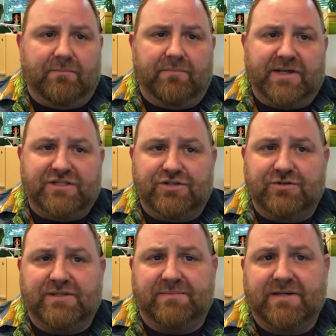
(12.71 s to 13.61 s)
It's
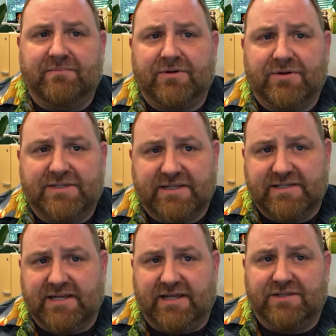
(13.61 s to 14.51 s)
due September
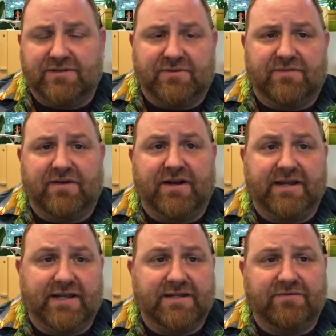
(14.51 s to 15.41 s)
16th, so at the
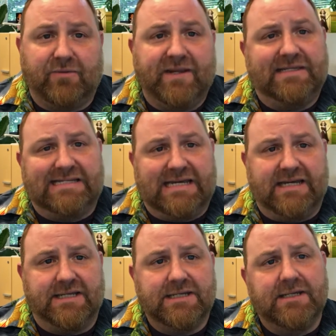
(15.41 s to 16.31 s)
very end of week
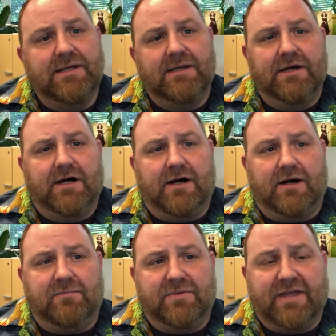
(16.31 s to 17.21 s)
10.
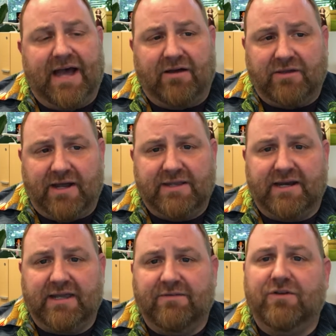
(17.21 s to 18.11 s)
The outline
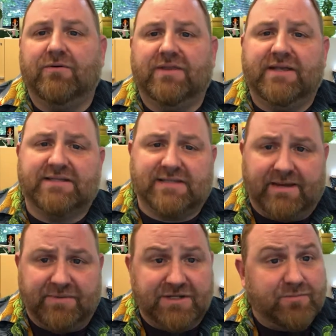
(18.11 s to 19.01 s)
that I give you in the
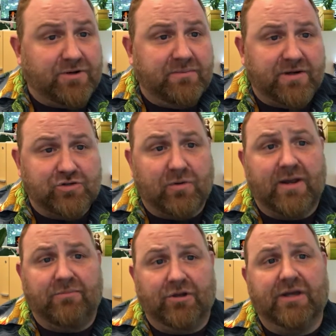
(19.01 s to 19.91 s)
assignment is pretty much what
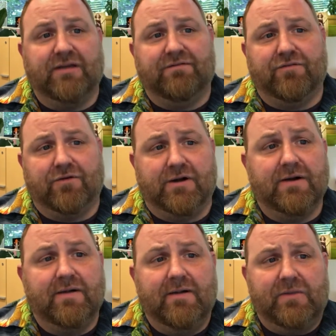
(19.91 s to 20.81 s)
I'm looking
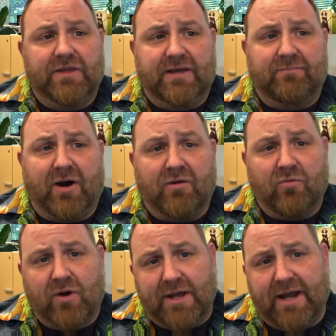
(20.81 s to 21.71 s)
for. In part
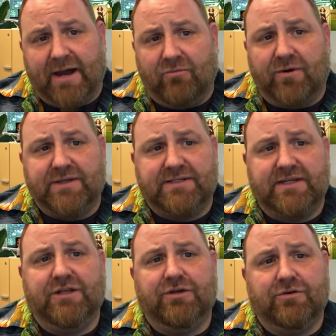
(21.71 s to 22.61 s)
one, I want to
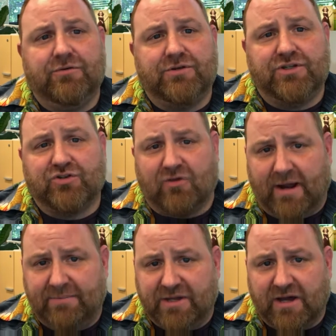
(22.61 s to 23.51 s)
see you
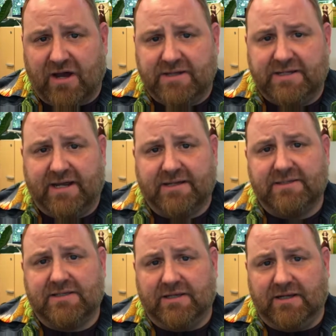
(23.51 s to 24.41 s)
describe the
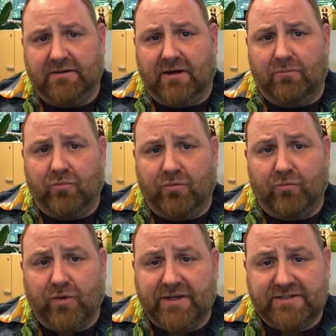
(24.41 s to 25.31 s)
context,
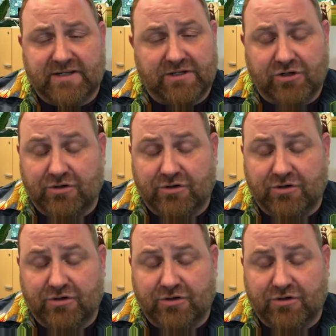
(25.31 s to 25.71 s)
what is it